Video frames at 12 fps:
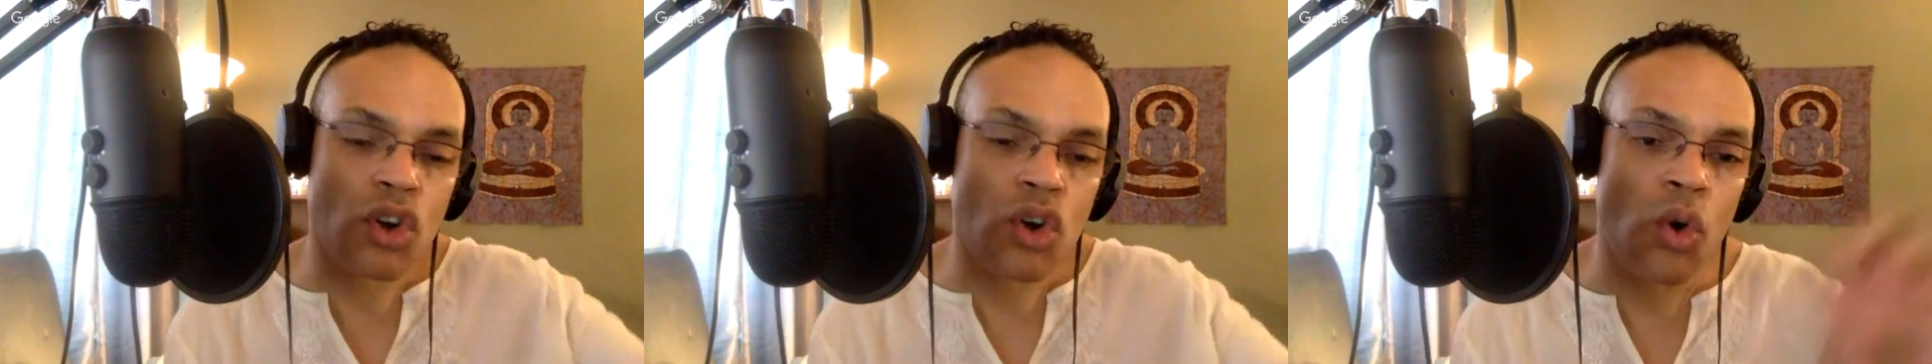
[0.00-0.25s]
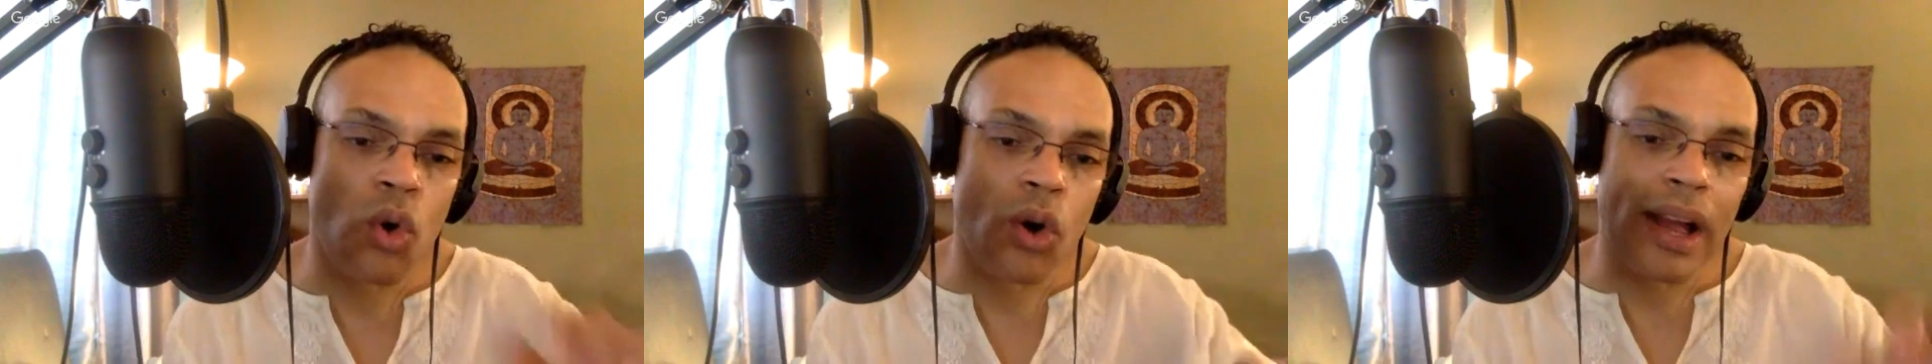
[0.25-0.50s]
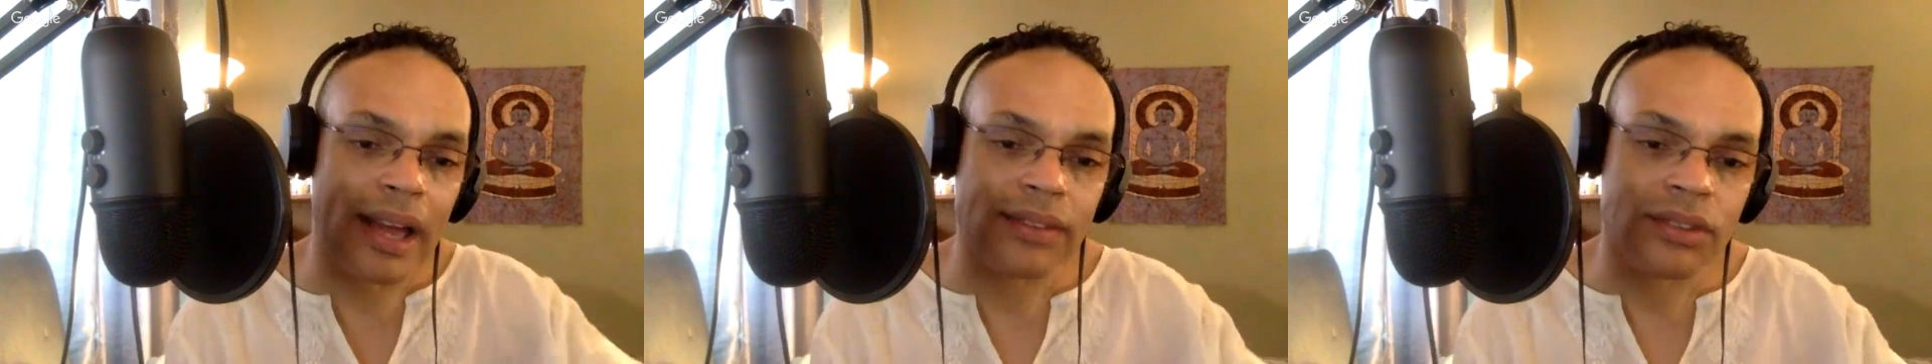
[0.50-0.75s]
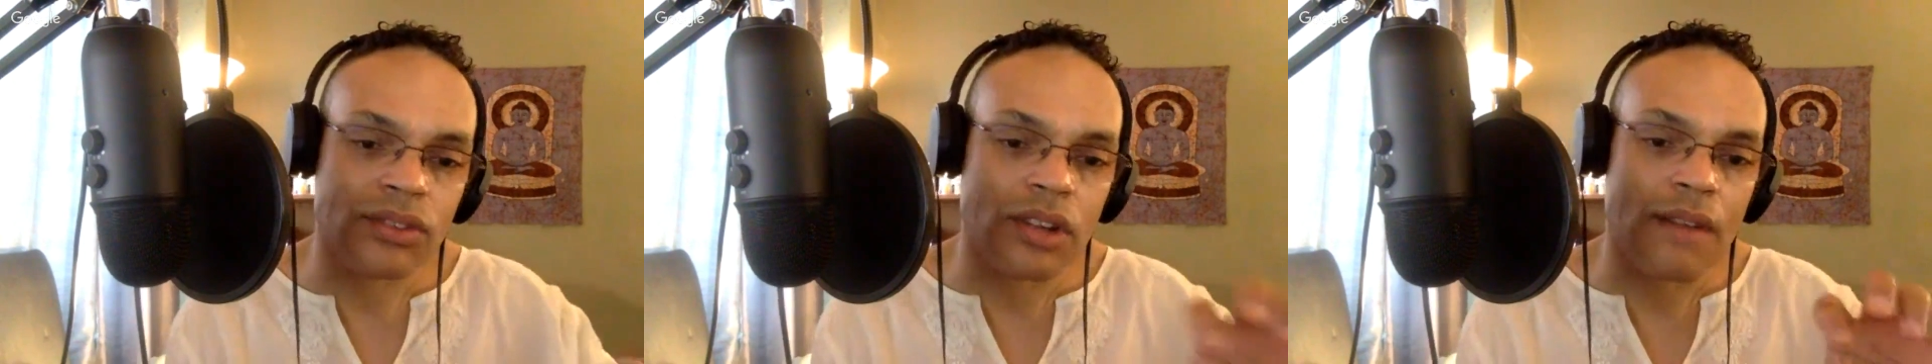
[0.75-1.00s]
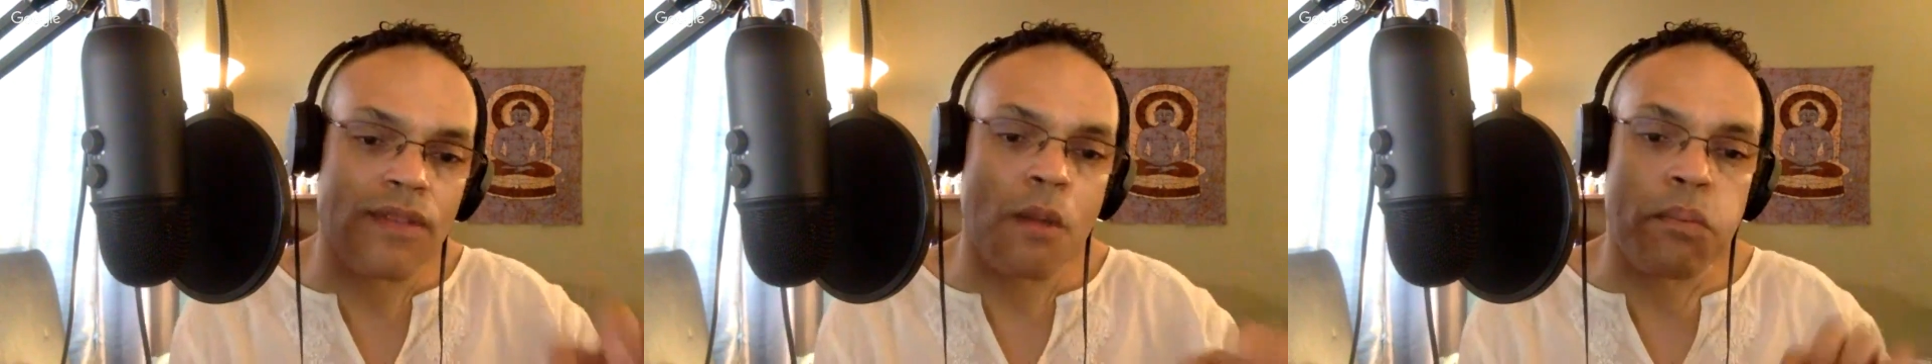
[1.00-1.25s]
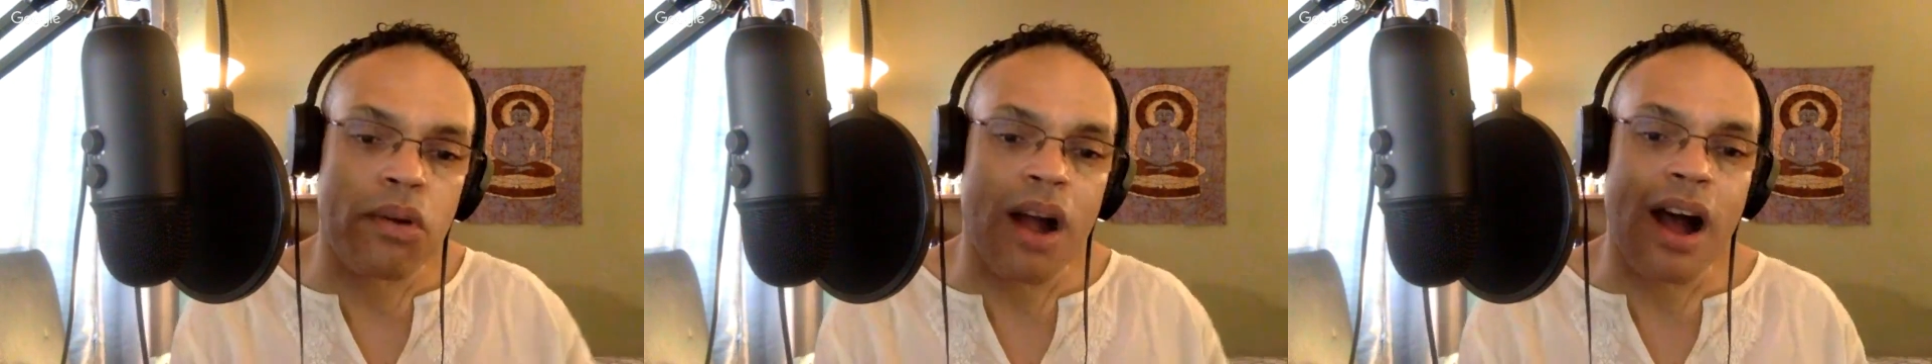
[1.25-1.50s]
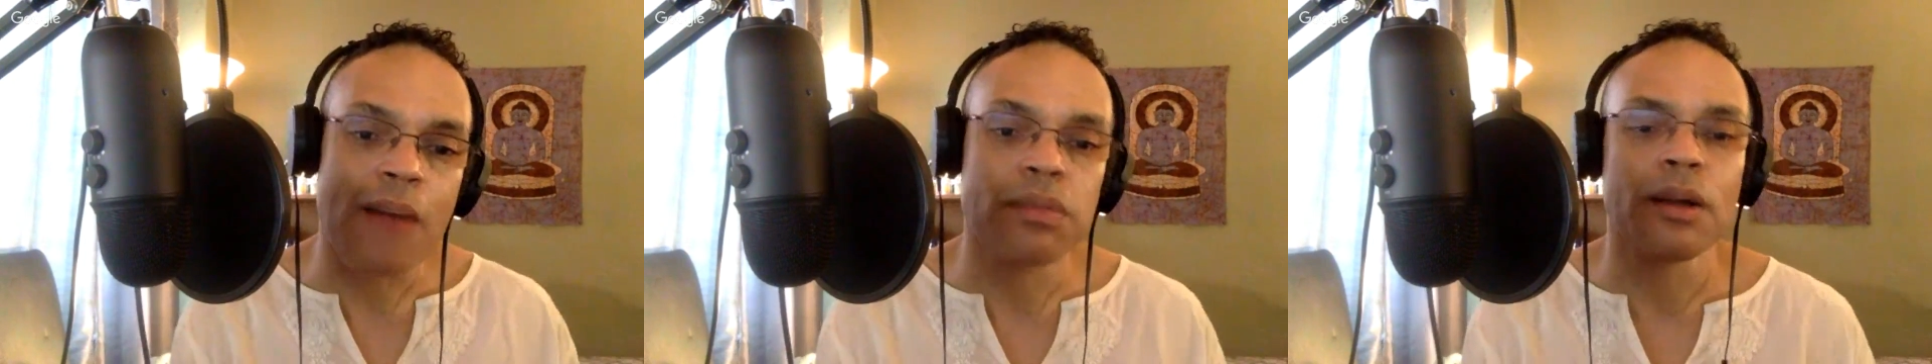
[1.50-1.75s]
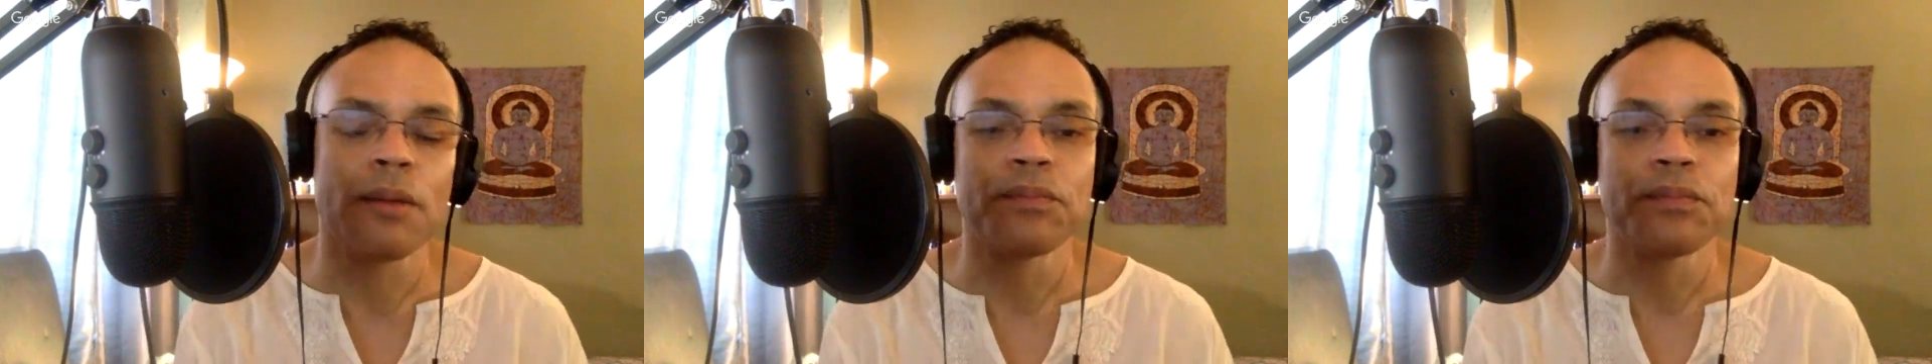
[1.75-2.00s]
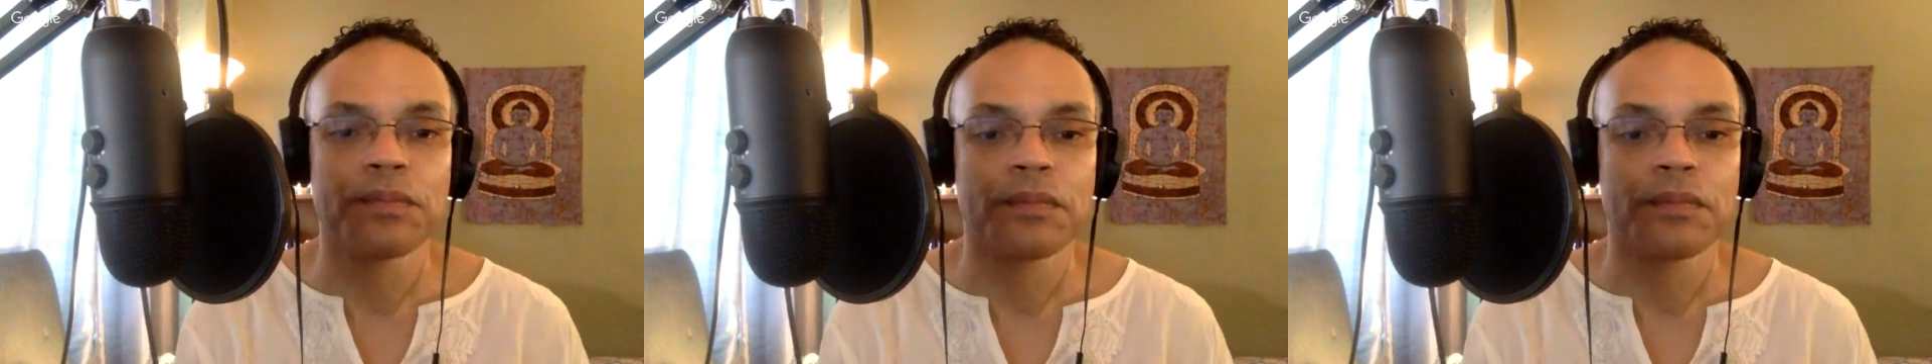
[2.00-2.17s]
core essence of the problem.